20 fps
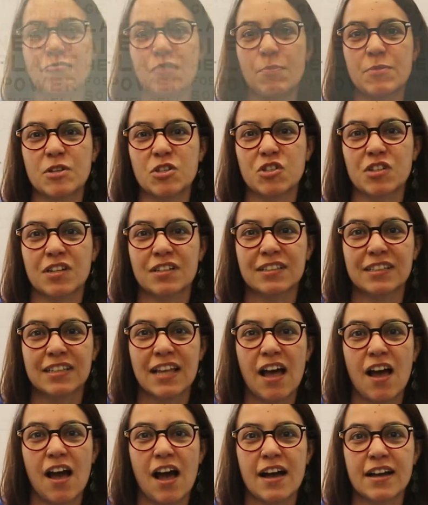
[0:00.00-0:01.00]
rubbish and
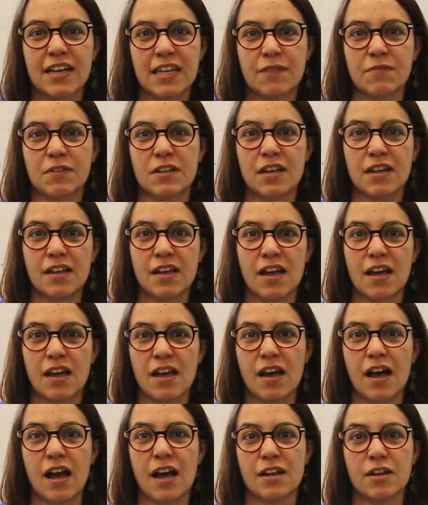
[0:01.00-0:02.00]
giving it
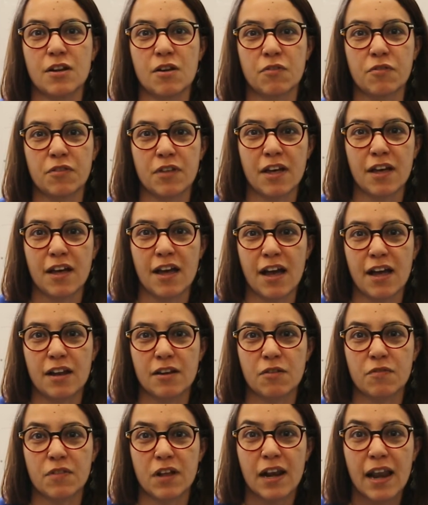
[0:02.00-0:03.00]

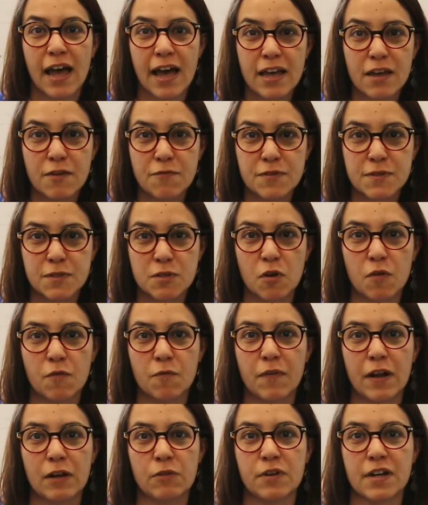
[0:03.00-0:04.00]
another life. So
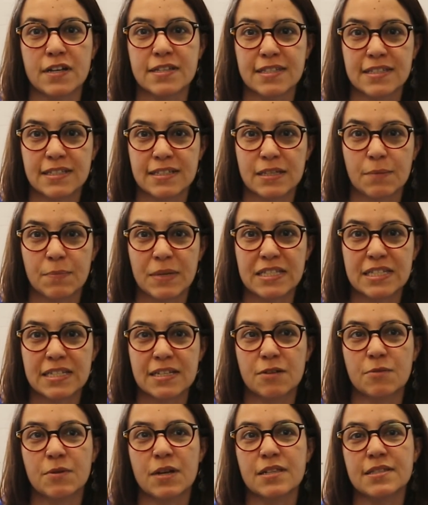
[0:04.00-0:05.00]
valorizing the
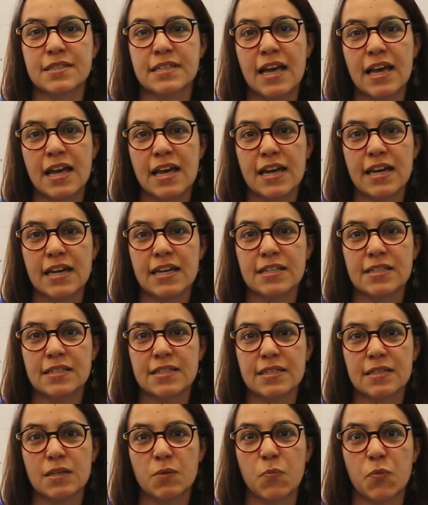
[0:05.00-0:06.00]
materials
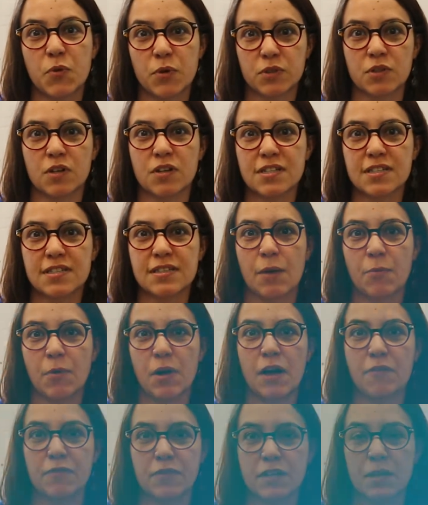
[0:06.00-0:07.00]
into products that will
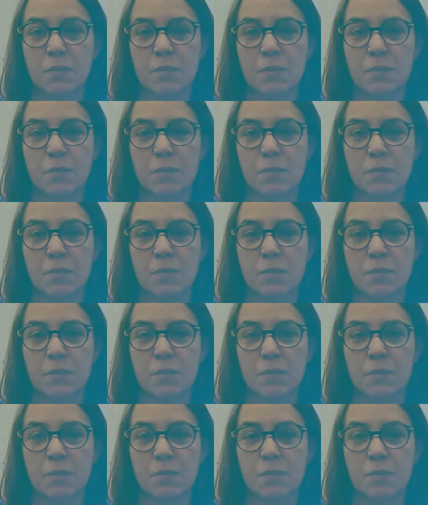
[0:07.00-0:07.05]
have an